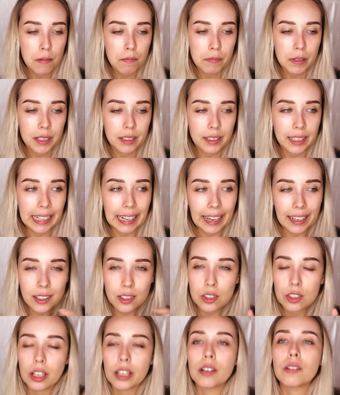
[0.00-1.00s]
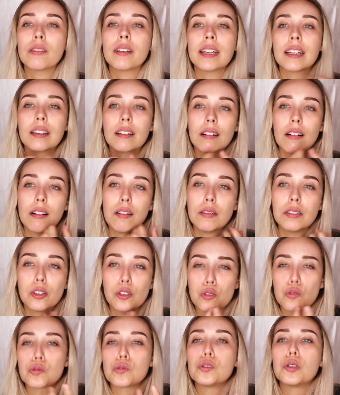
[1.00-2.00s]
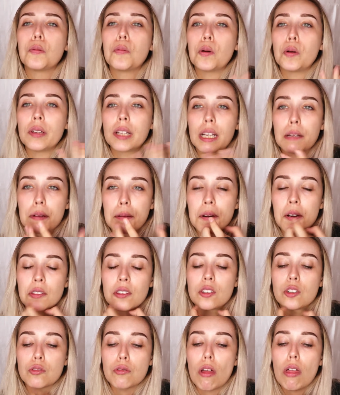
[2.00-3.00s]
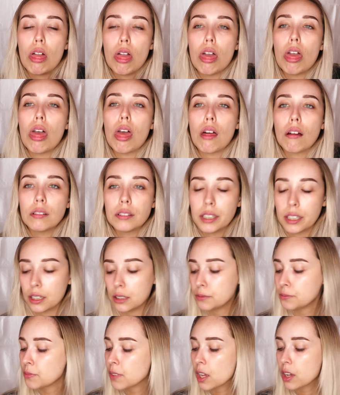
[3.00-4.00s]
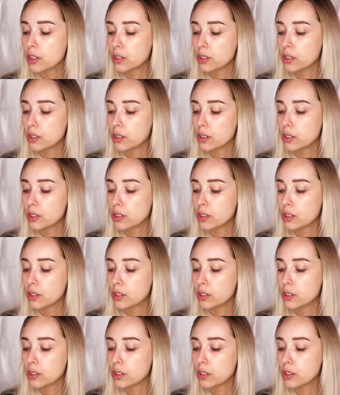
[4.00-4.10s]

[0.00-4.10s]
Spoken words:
but like I don't like all the drool pooling in my mouth and just, you know?